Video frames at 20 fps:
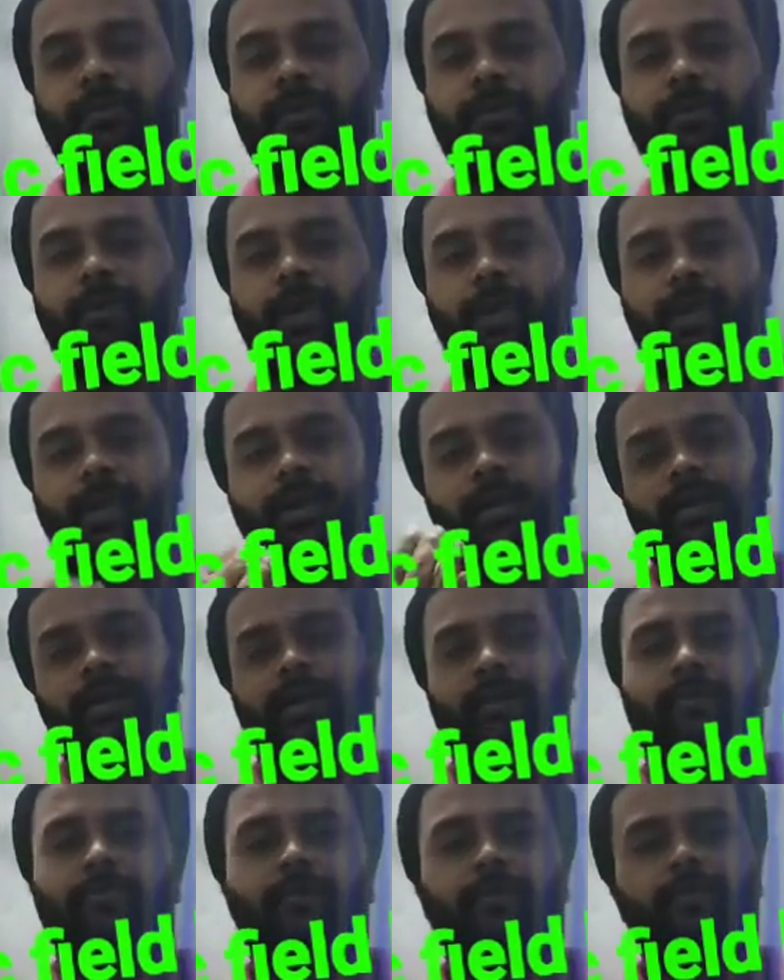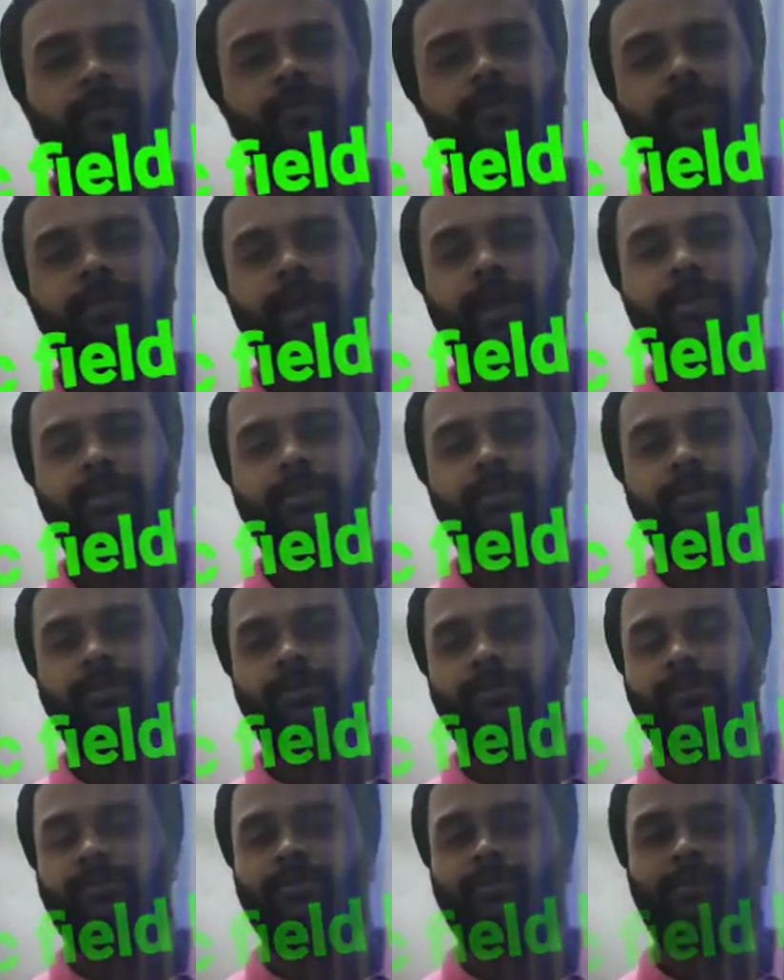Okay. Before that,
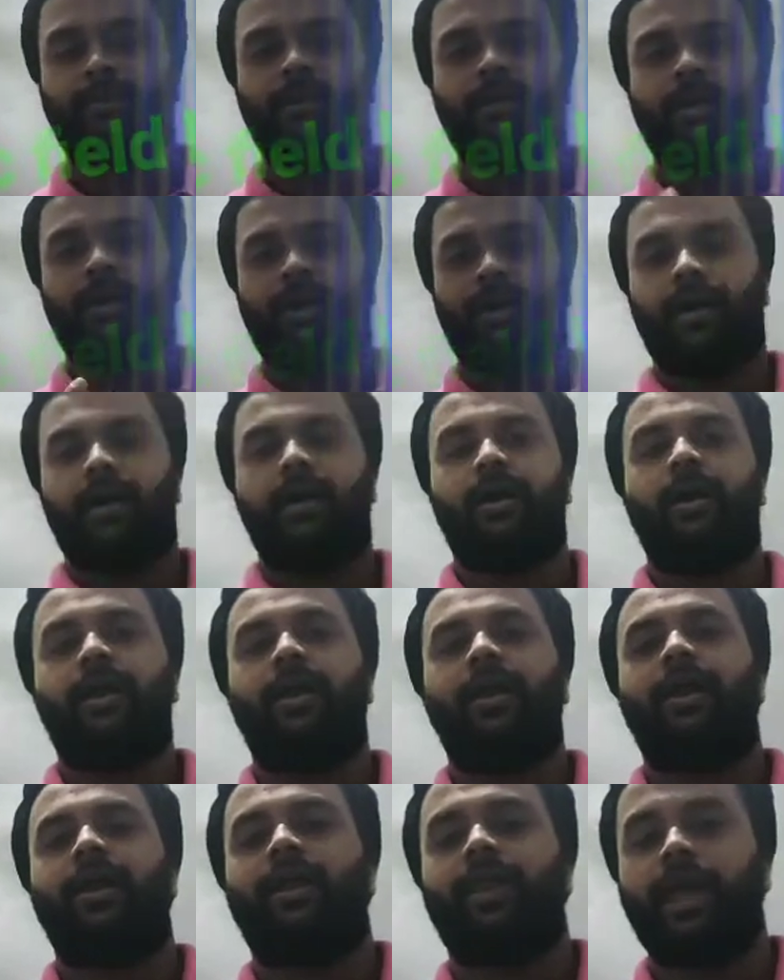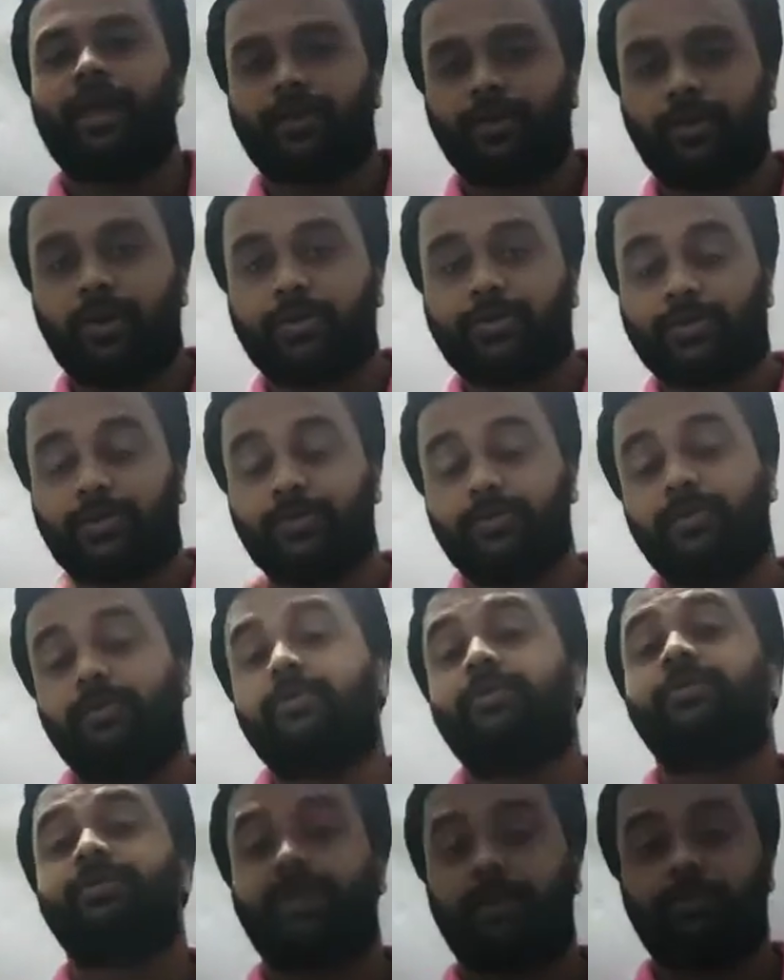I like to ask
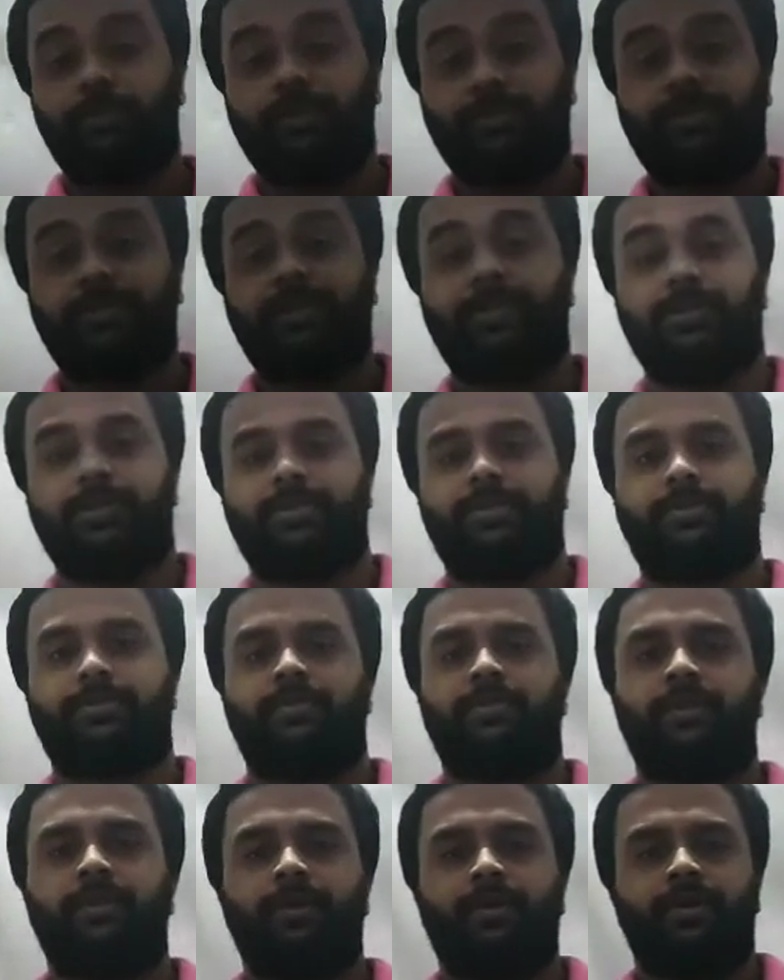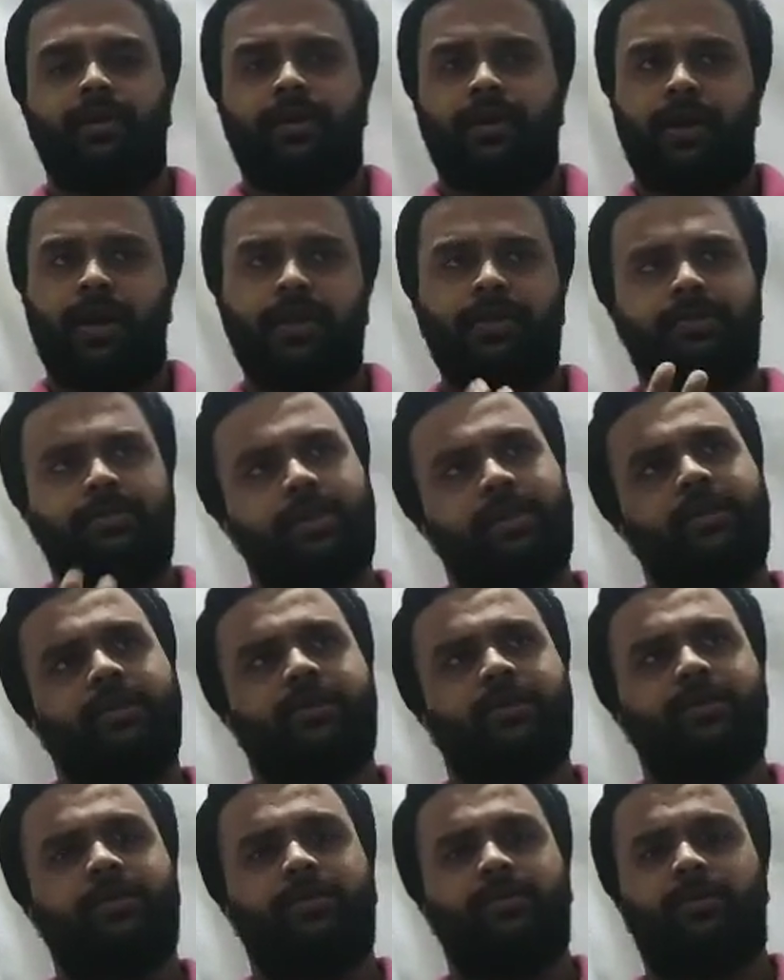you some questions. I
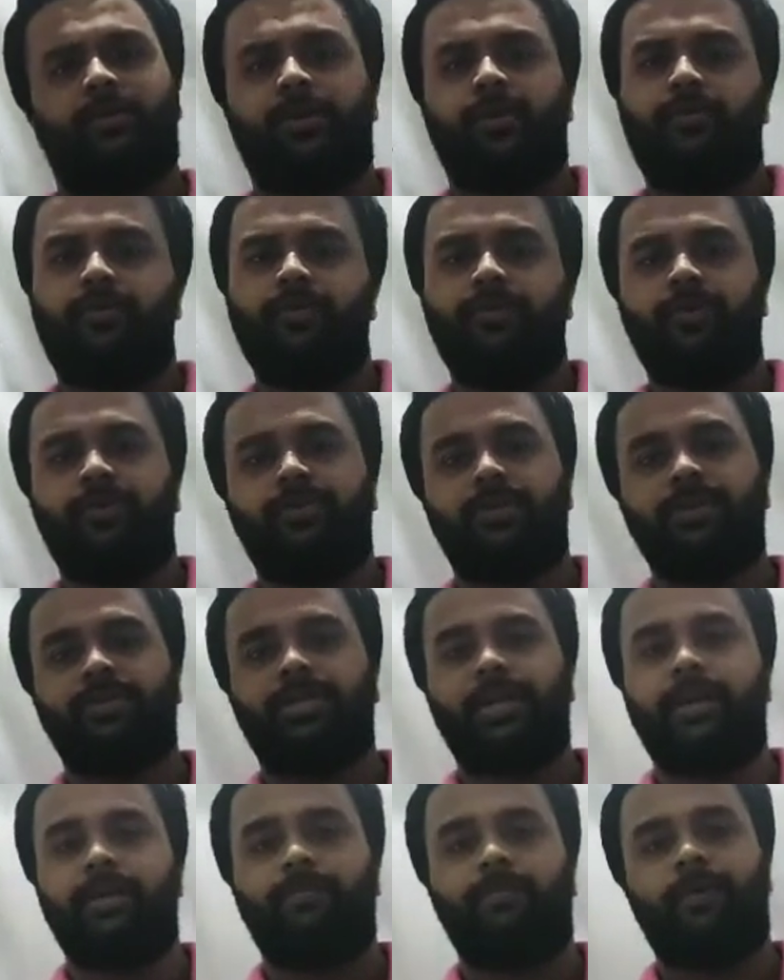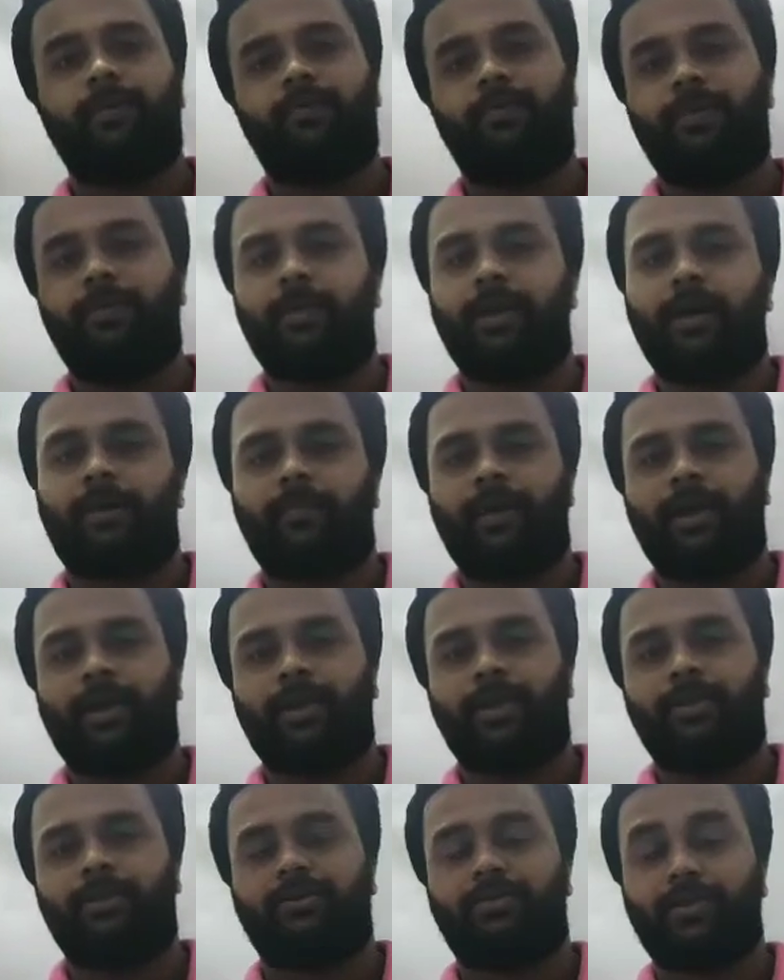think all of you know the shape of a bar
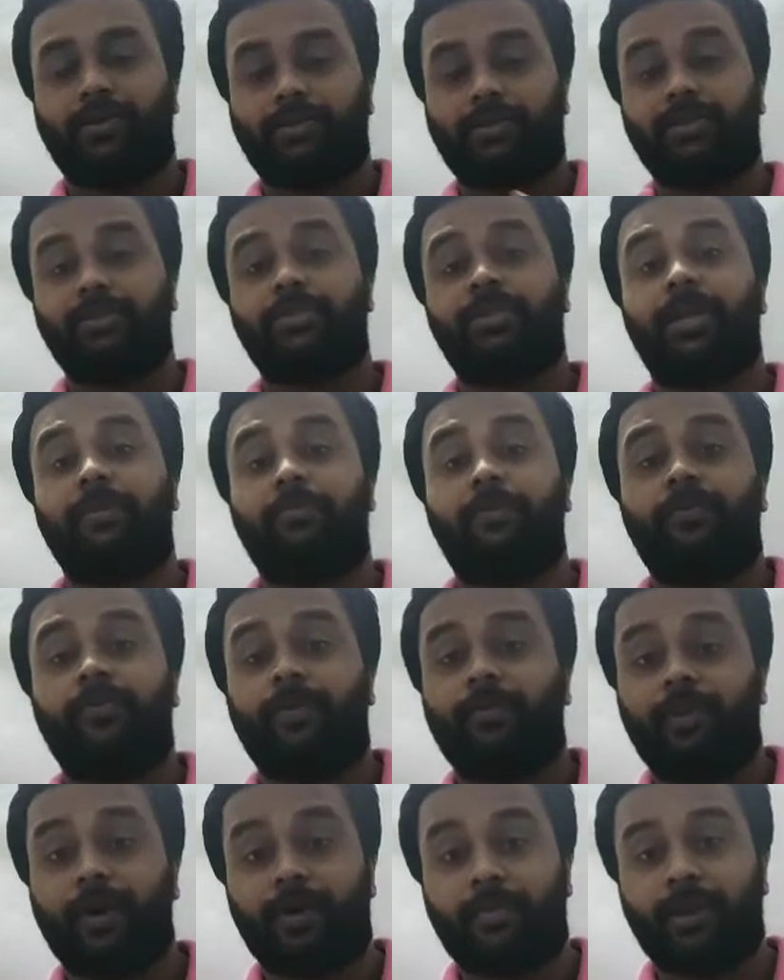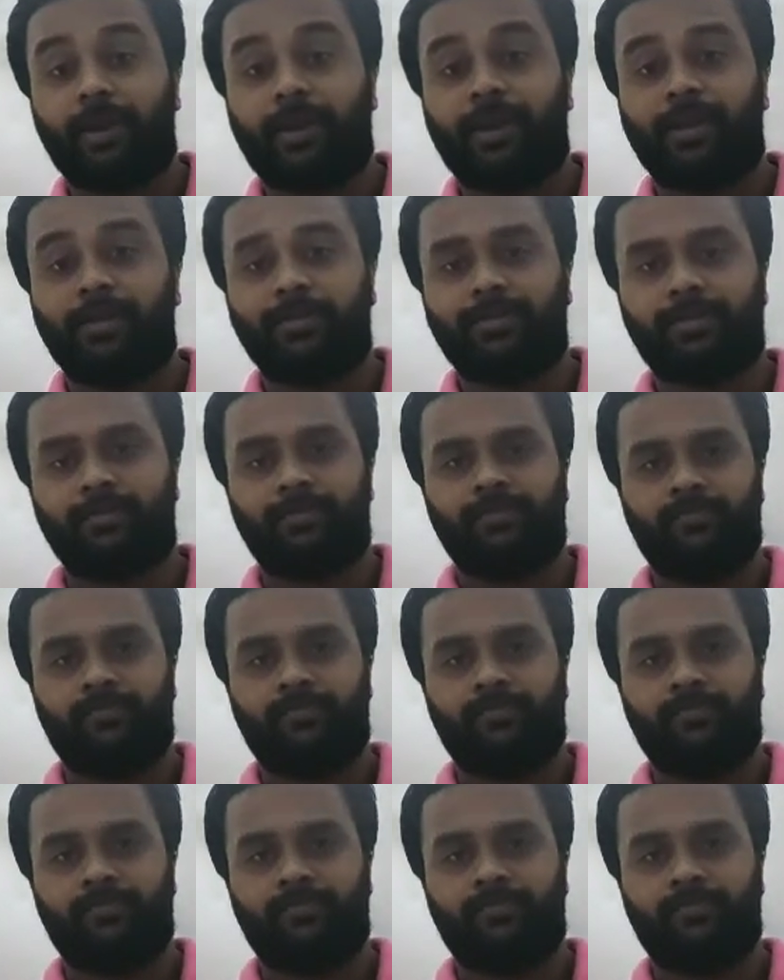magnet. What's the shape of a bar magnet?